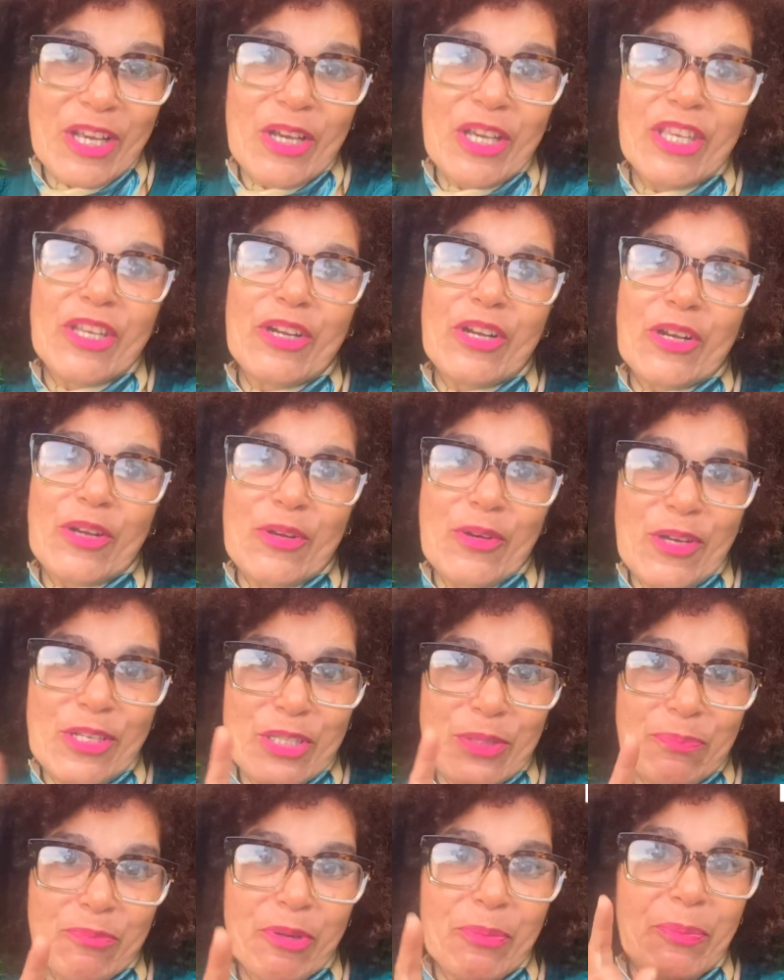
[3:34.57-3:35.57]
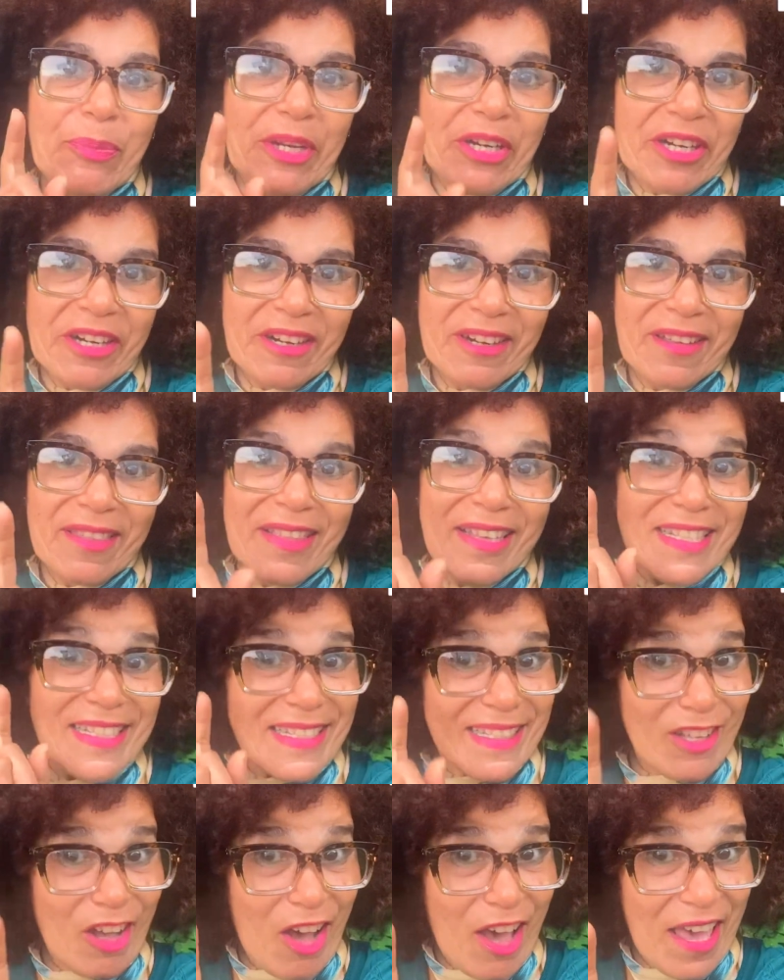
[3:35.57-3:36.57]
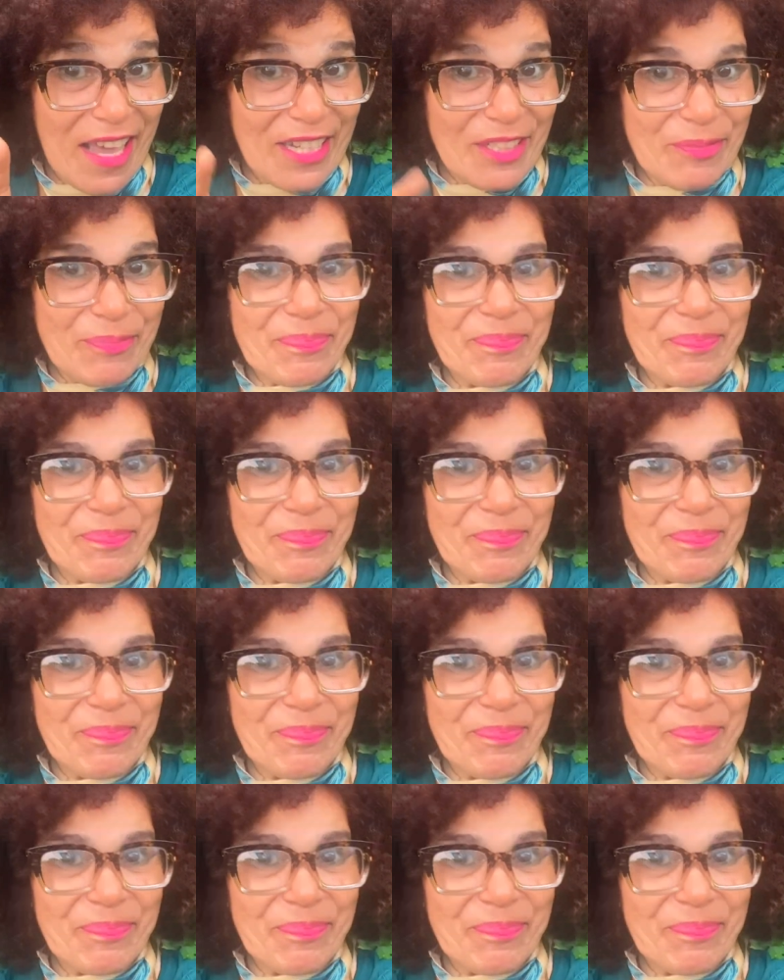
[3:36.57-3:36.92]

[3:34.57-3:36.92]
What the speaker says: you're going to prepare the soil.